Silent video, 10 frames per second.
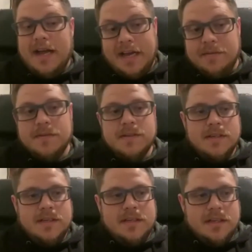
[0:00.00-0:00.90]
Now I have
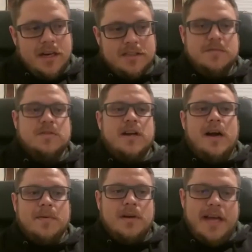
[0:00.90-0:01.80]
caught some
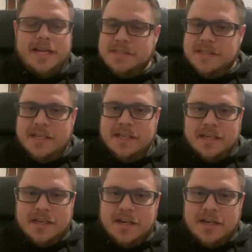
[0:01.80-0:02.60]
striper on accident.